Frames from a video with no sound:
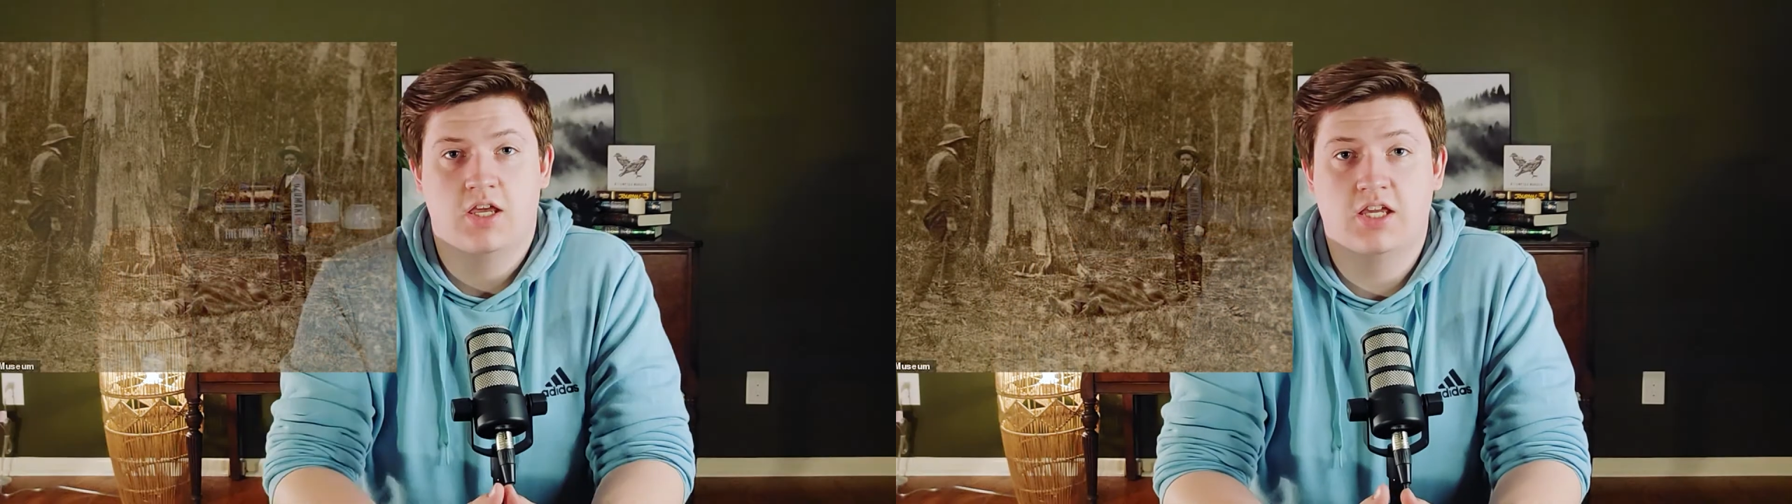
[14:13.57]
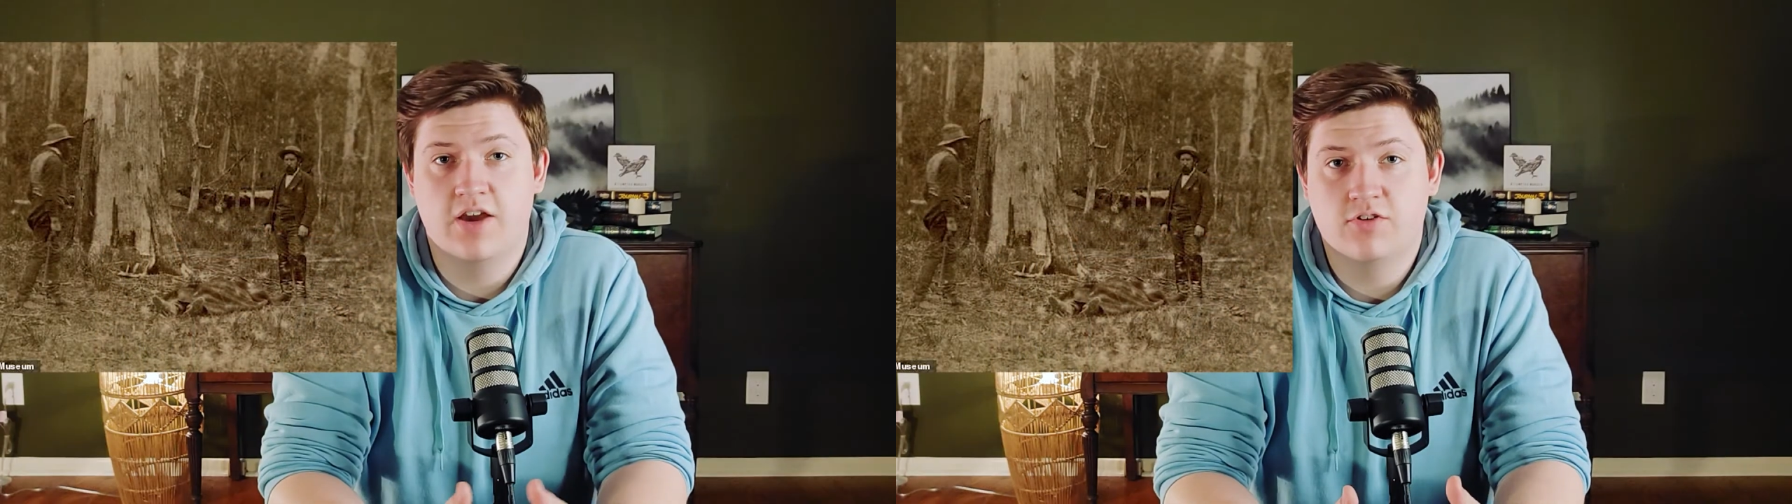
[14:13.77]

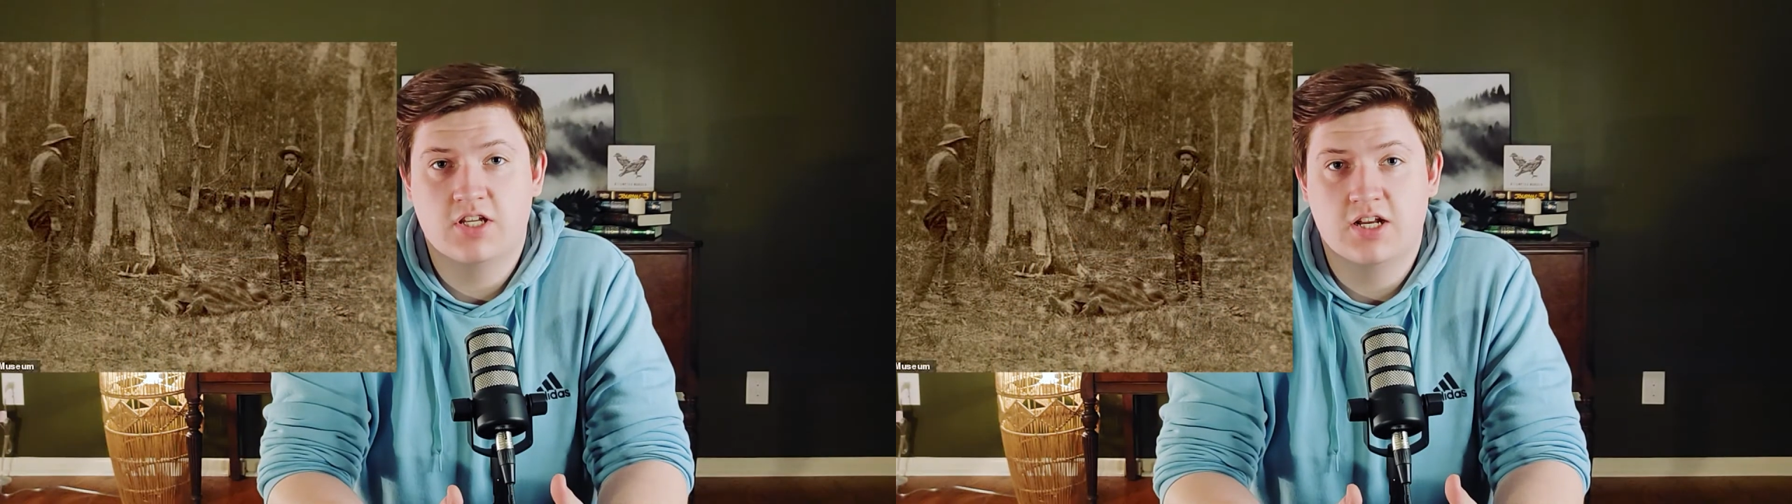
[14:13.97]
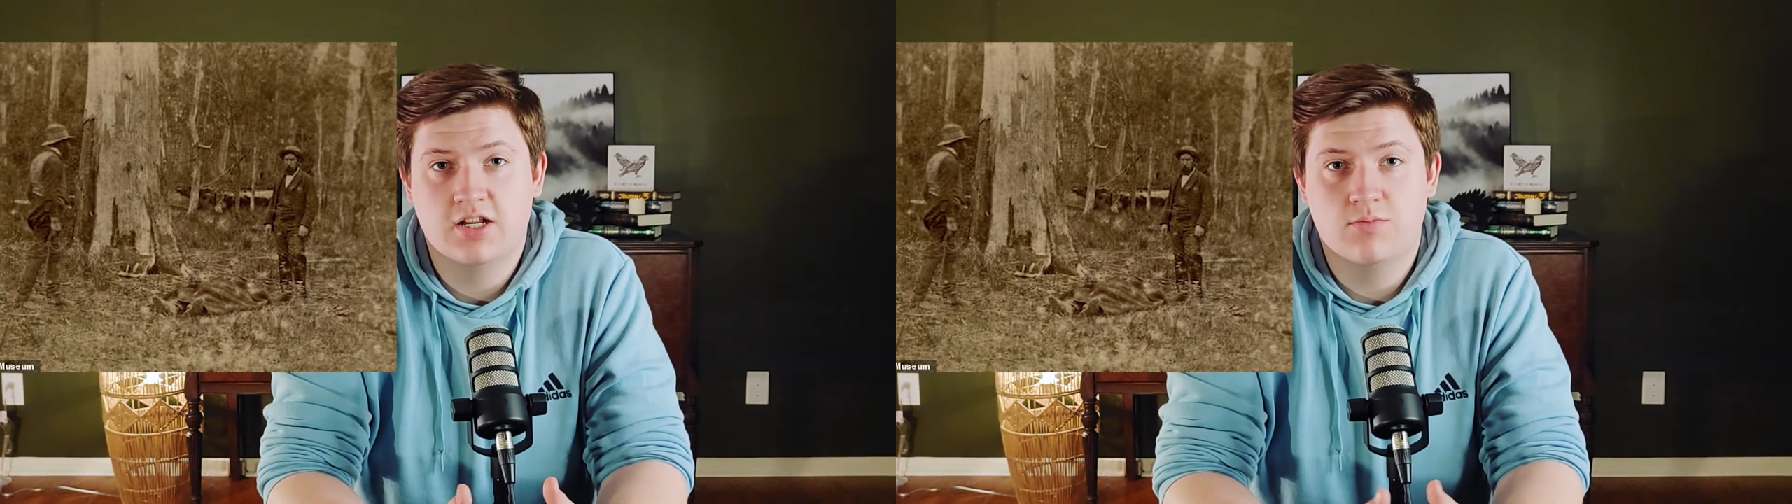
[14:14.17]
He covered
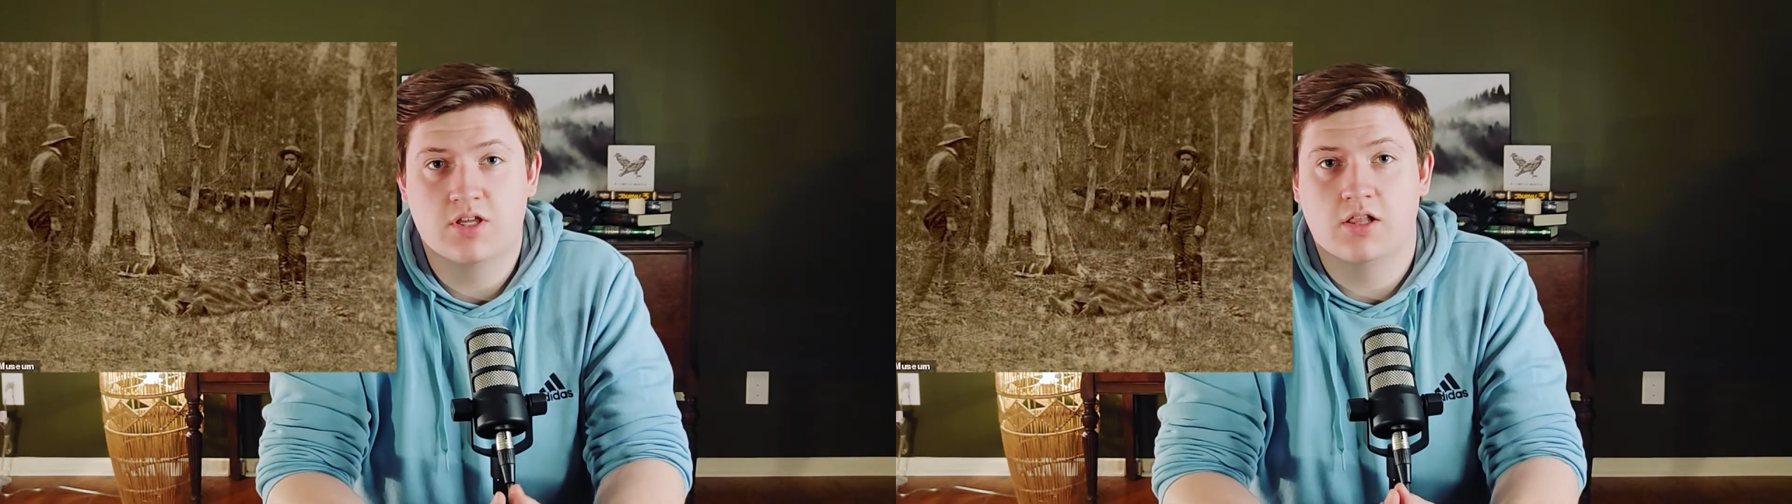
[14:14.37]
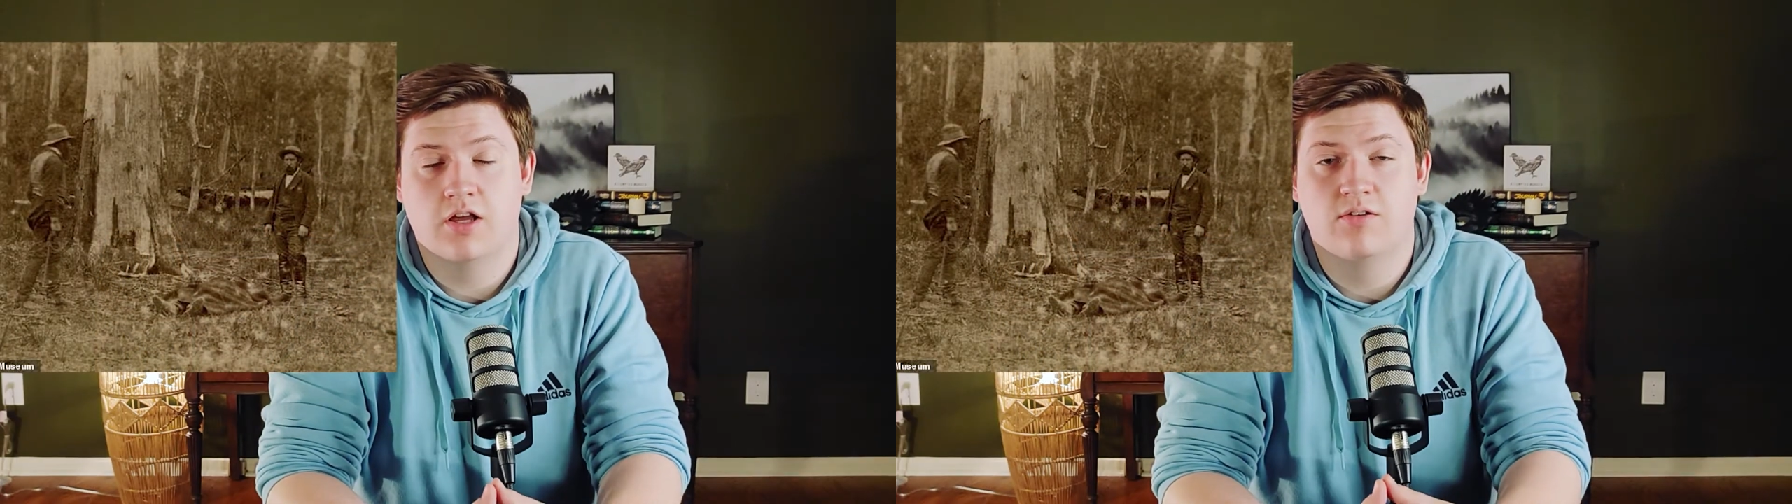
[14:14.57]
Kennedy with a
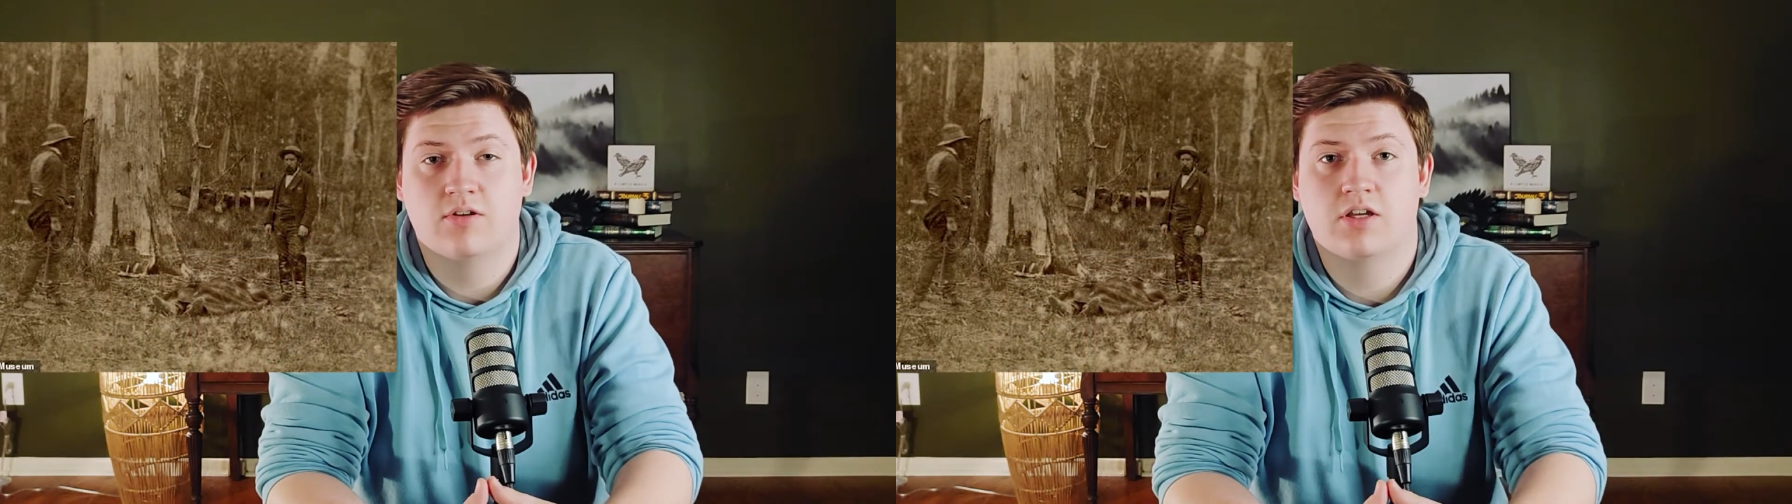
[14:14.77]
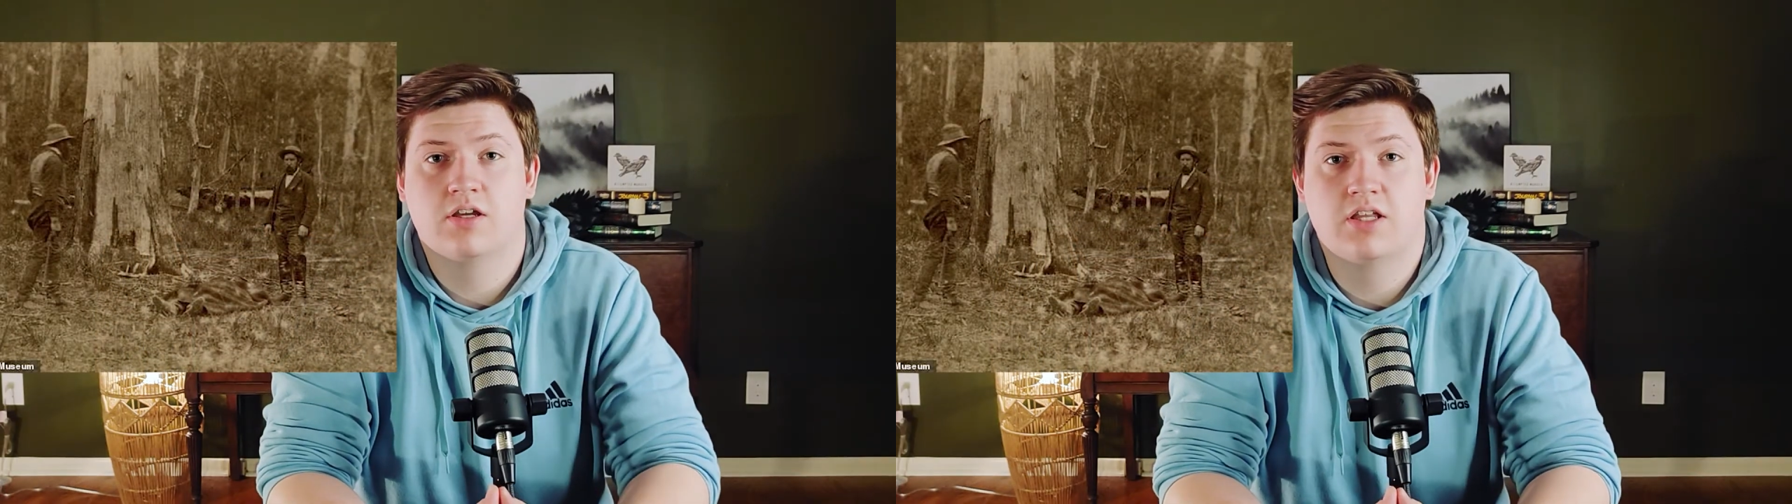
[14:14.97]
cloak